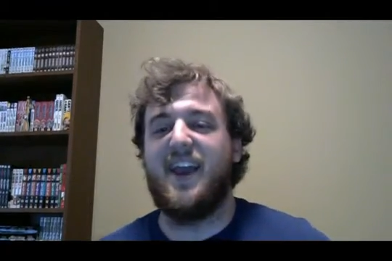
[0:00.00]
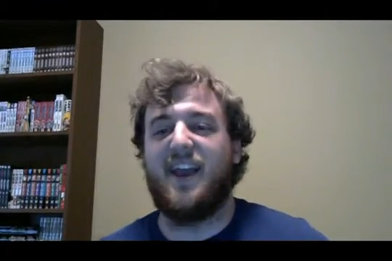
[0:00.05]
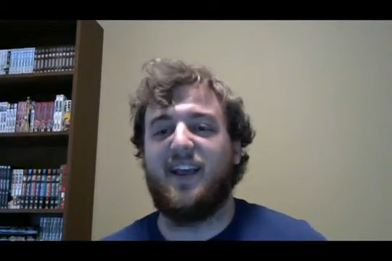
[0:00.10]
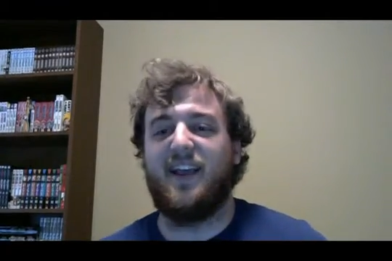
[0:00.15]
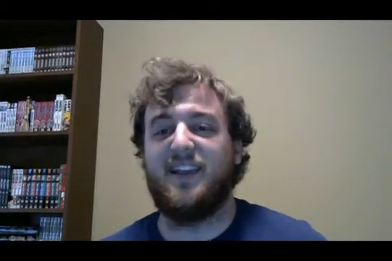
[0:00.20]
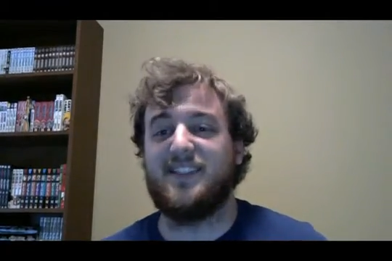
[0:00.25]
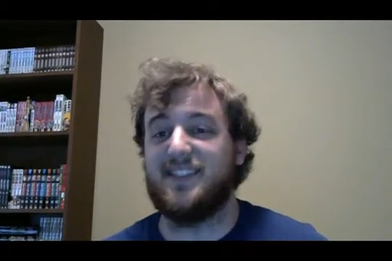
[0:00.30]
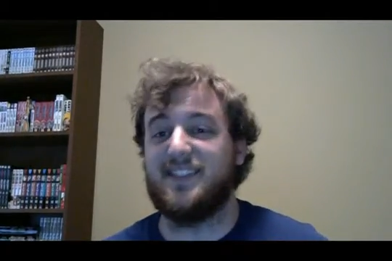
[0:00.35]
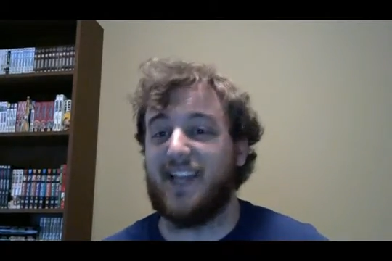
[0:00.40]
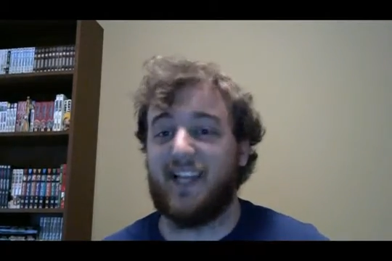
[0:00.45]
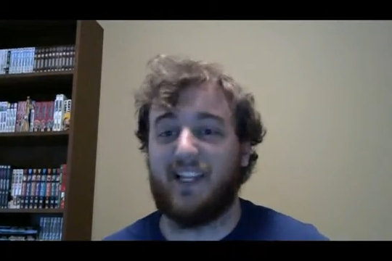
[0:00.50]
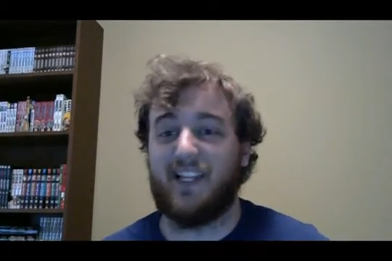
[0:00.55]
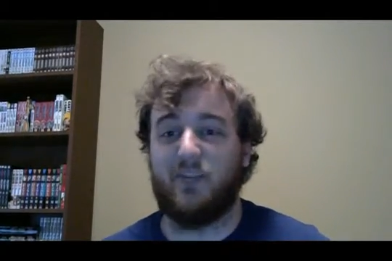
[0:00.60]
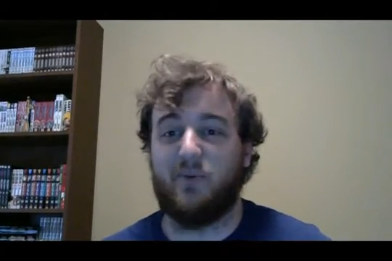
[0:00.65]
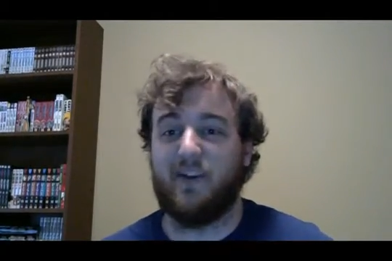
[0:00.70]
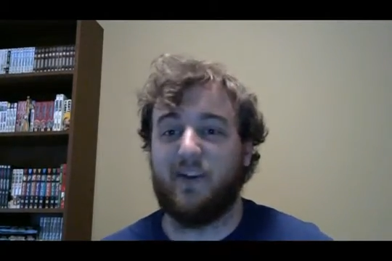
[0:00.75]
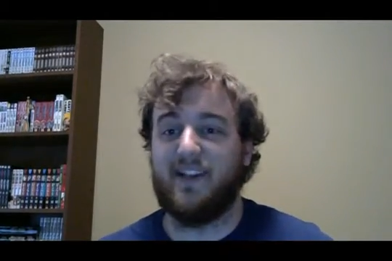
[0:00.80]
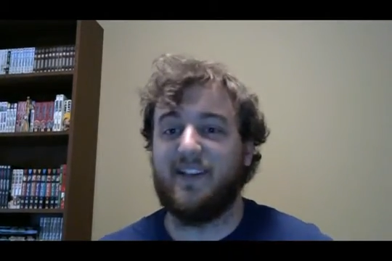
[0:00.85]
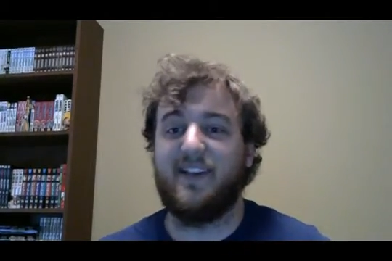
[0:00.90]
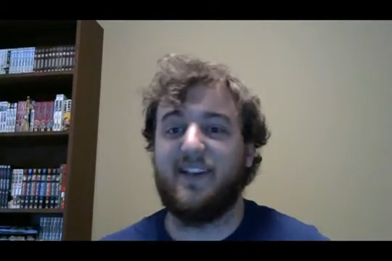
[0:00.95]
And that's exactly
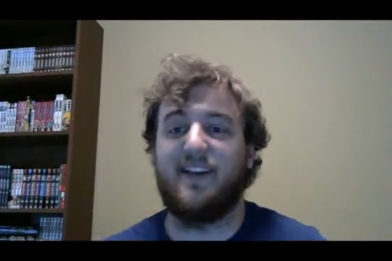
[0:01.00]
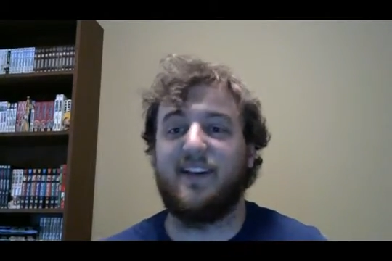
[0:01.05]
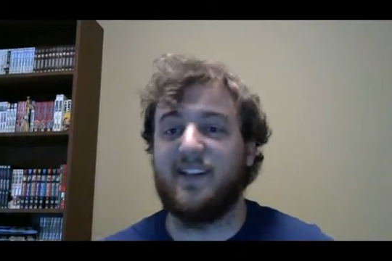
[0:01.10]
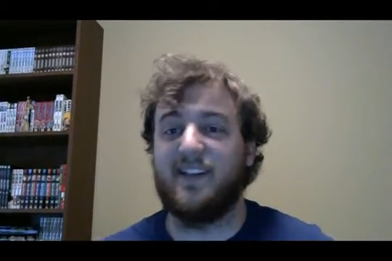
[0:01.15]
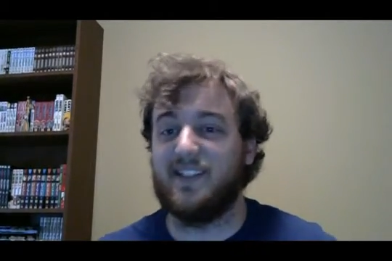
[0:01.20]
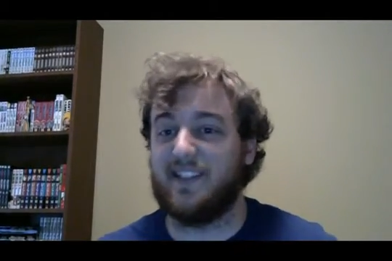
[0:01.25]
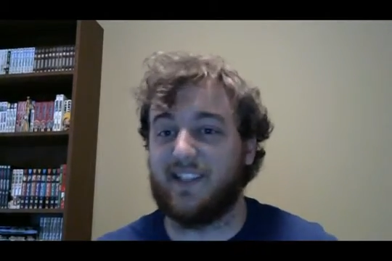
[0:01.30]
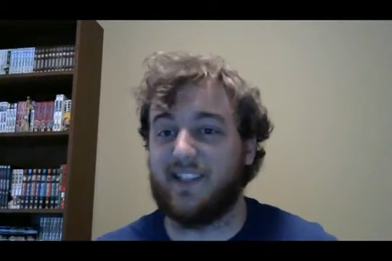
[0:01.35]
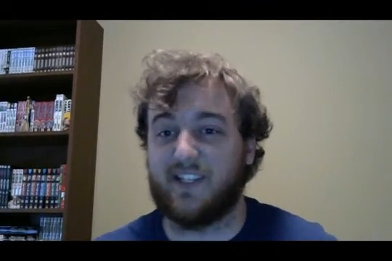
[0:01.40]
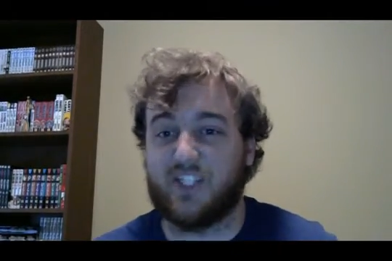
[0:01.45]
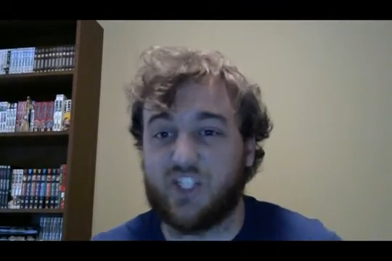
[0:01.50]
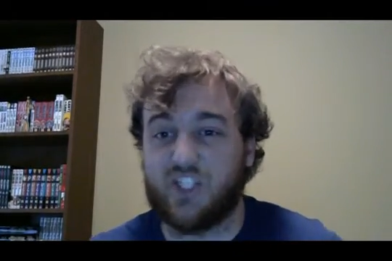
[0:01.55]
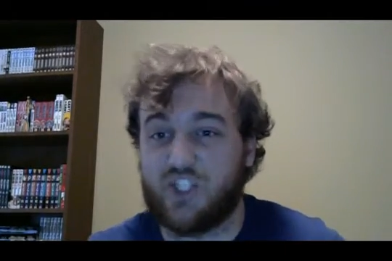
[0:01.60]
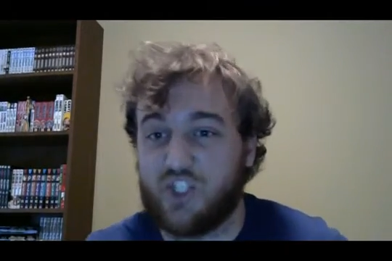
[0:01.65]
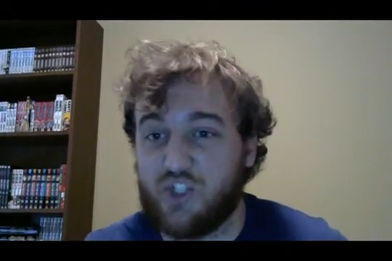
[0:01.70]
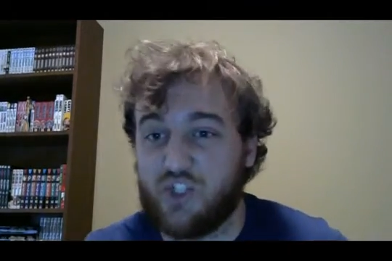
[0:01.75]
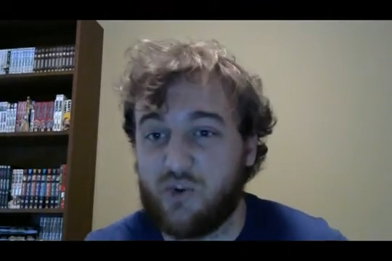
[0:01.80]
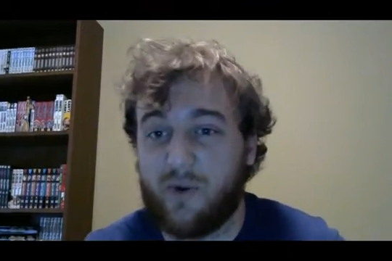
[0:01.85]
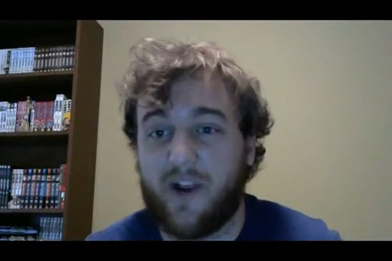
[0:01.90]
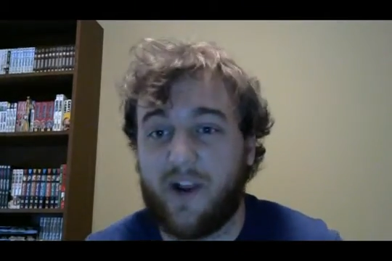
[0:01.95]
what he did. He's like,
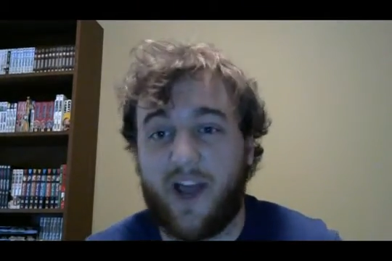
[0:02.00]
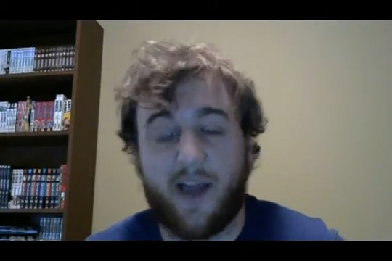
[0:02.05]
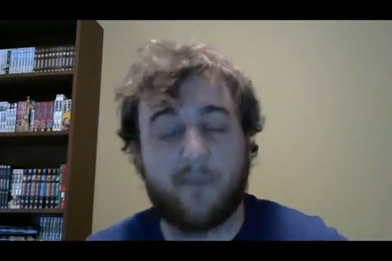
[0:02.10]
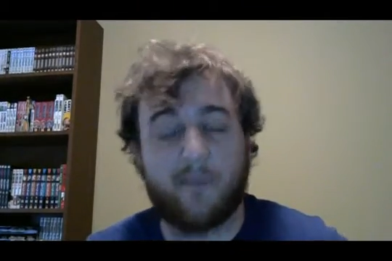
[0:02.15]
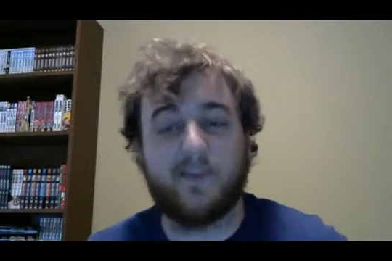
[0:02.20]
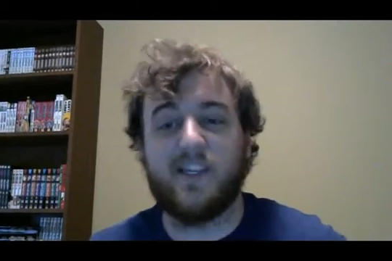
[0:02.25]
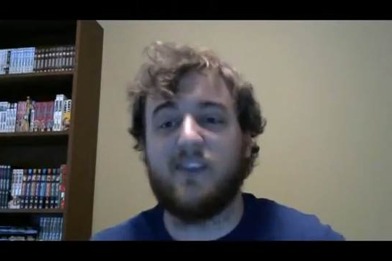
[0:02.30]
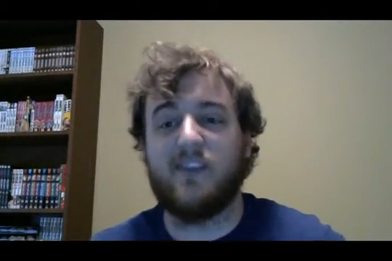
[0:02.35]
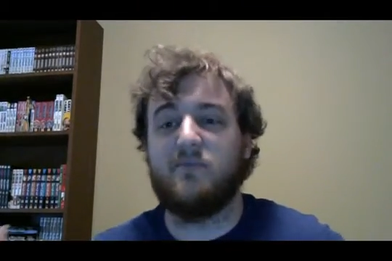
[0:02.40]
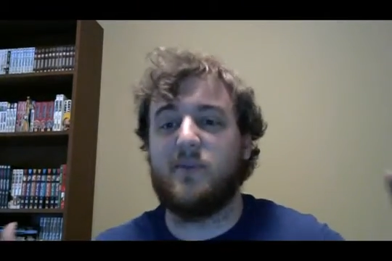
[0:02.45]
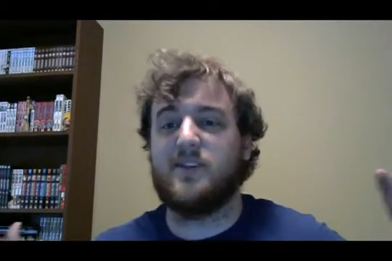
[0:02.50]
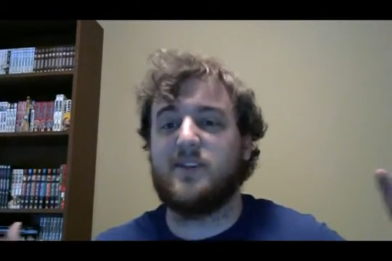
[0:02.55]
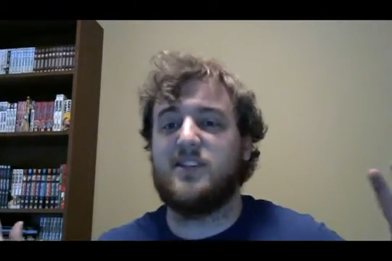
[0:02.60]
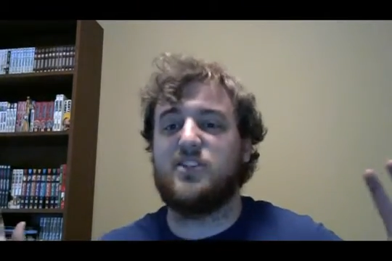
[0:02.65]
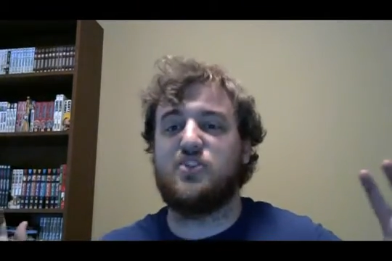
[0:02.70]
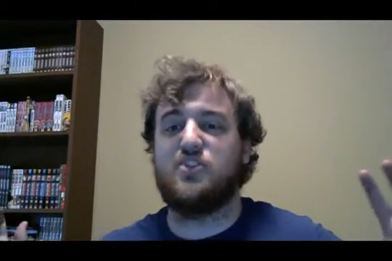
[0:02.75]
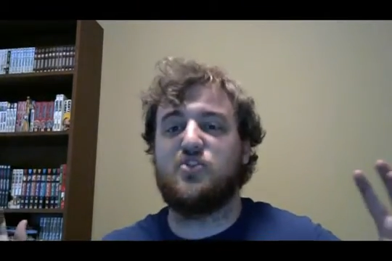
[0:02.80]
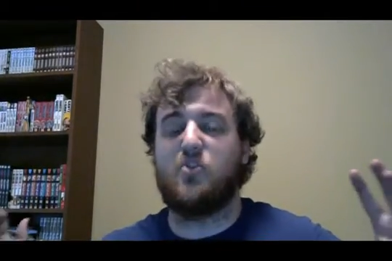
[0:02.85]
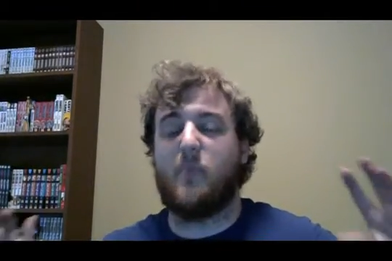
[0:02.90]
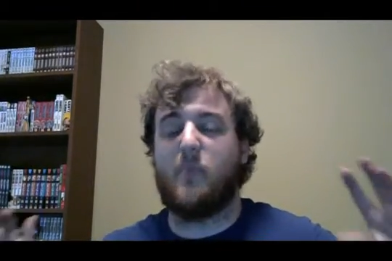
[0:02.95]
screw it, I'm saving my
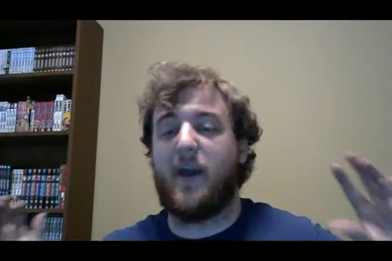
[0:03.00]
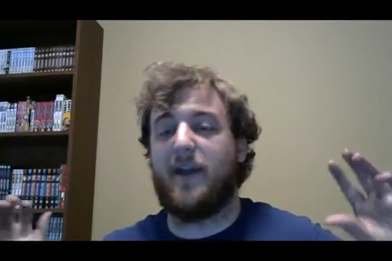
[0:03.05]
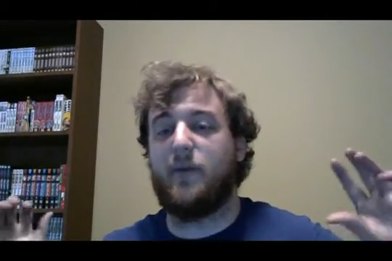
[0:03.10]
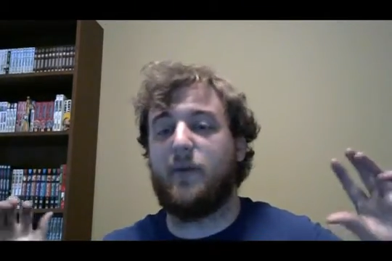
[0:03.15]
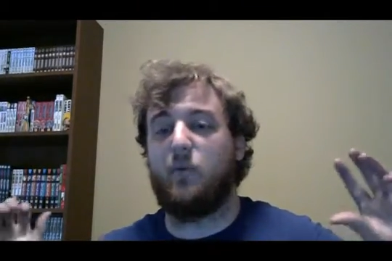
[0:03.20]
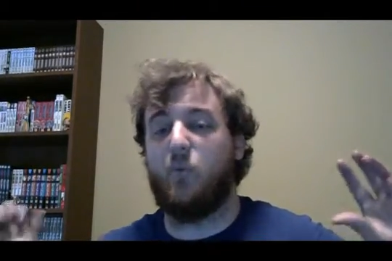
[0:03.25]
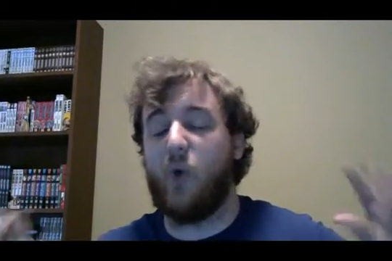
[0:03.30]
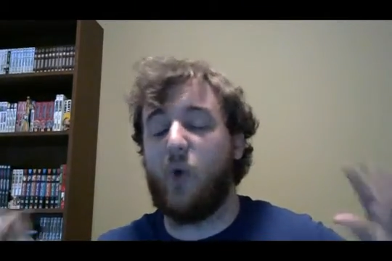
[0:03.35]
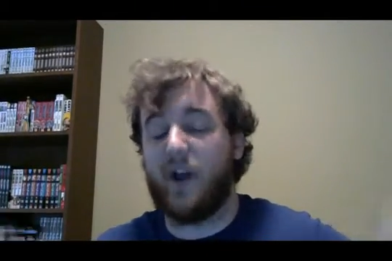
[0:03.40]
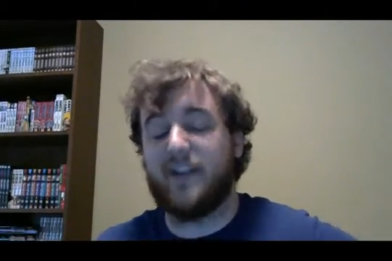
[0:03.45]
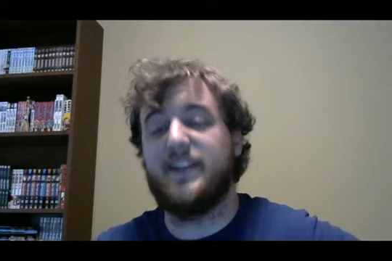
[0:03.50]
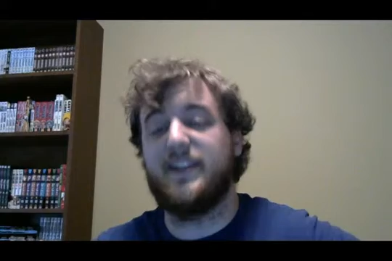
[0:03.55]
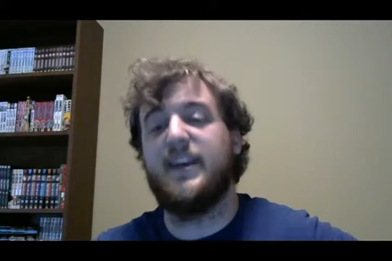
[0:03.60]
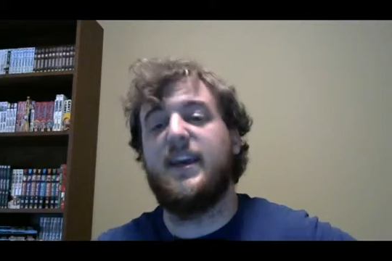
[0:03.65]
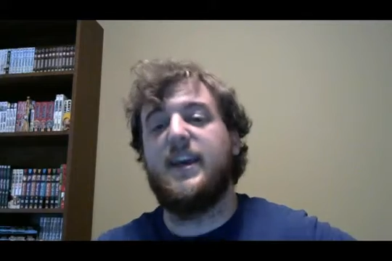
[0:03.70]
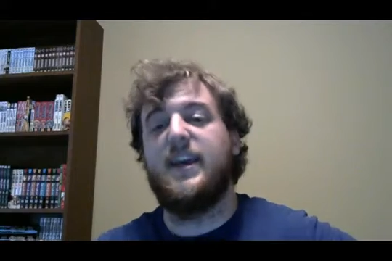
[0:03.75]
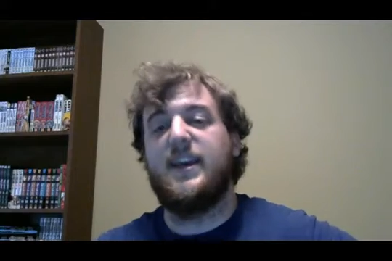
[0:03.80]
sister no matter what.